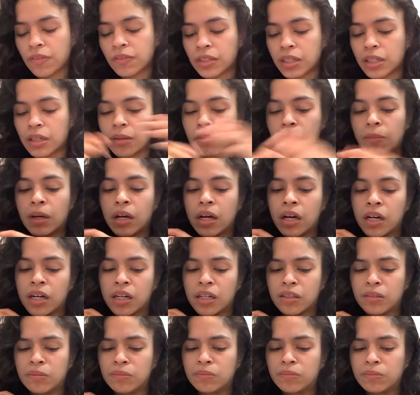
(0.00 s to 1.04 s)

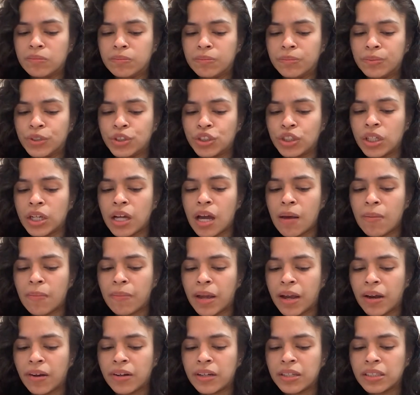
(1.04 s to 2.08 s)
him, but she got
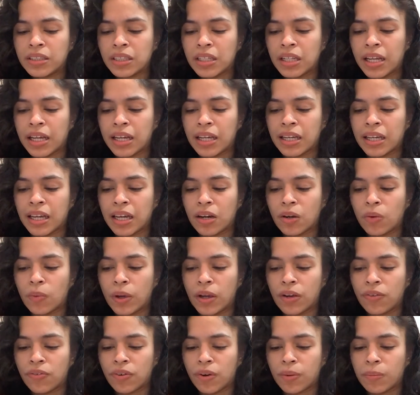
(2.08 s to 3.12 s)
married to like get away
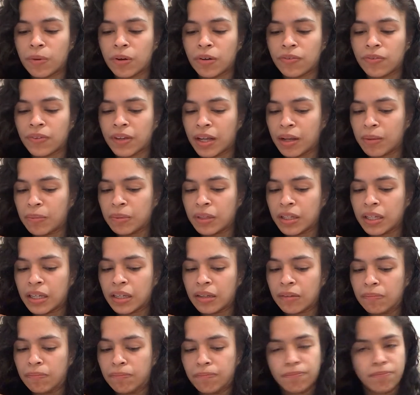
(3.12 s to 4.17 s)
from her
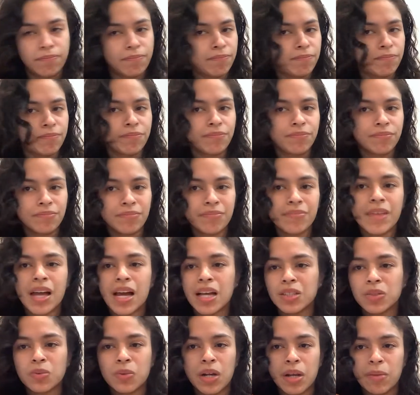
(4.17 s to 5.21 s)
family.
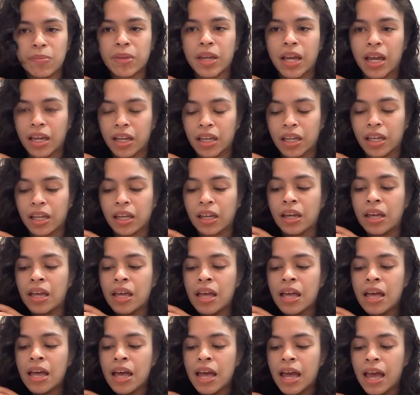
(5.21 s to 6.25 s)
That's what I'm getting.
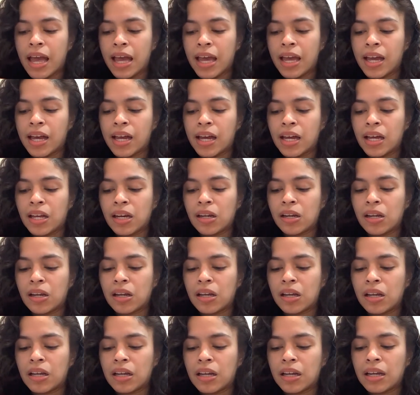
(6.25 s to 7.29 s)
And
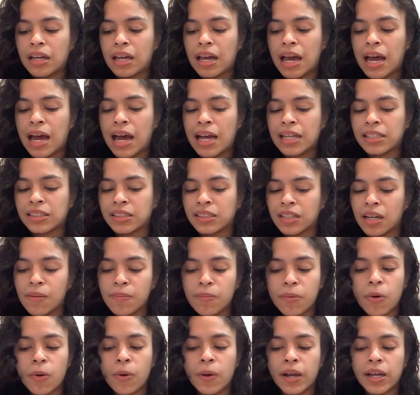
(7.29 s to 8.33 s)
at some
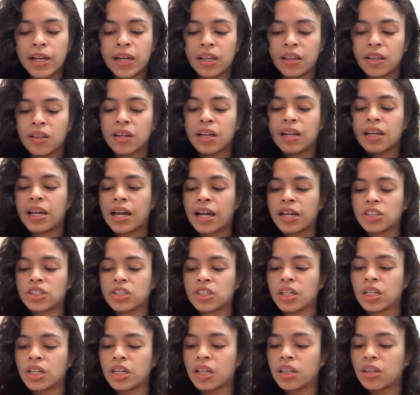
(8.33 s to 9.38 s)
point in the
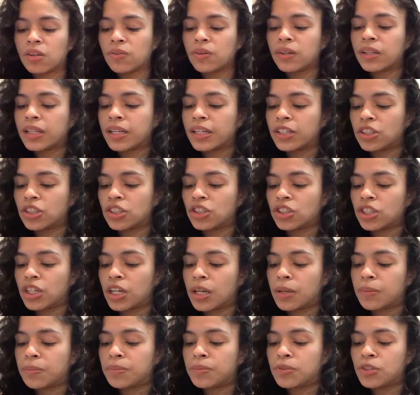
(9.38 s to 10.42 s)
connection, in the
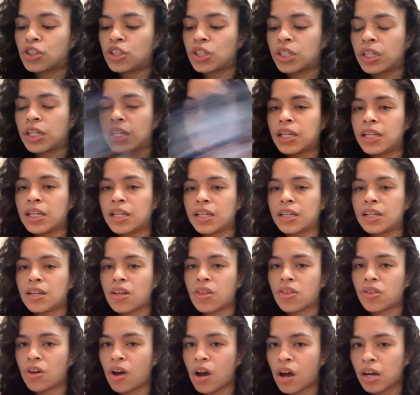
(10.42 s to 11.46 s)
relationship, she
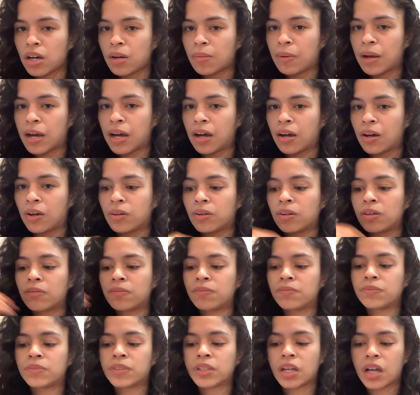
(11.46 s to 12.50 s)
thought about
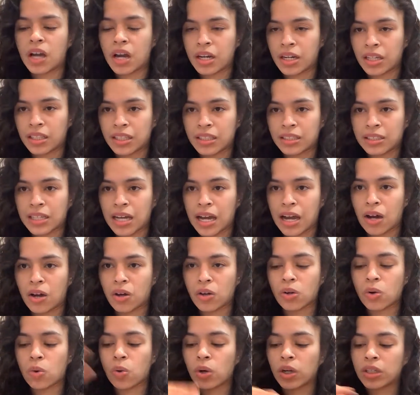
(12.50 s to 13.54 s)
cutting this
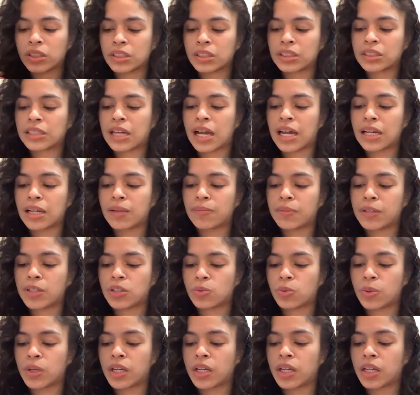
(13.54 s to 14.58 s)
out or deciding
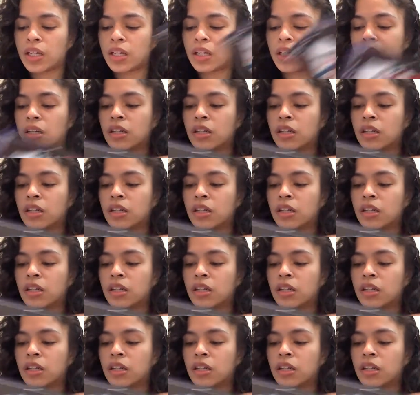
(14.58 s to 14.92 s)
between